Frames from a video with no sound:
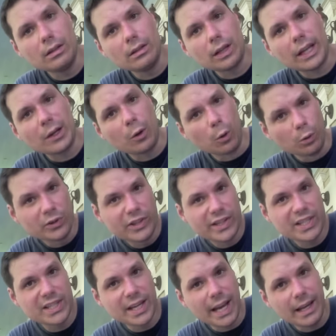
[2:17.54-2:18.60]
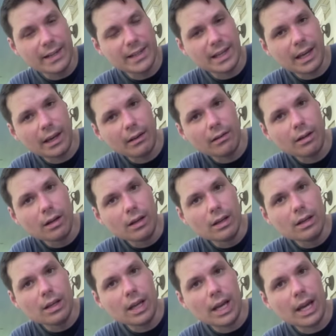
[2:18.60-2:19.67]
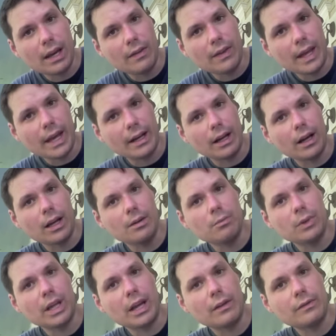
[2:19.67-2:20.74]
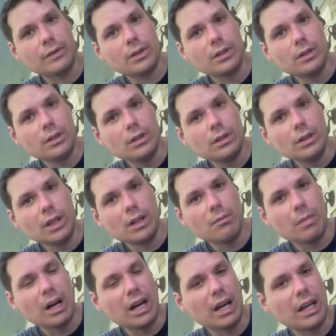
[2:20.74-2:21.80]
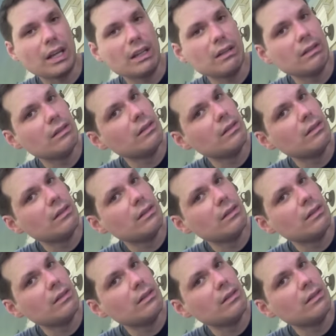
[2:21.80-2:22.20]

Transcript: like old snake skin and that I am left in my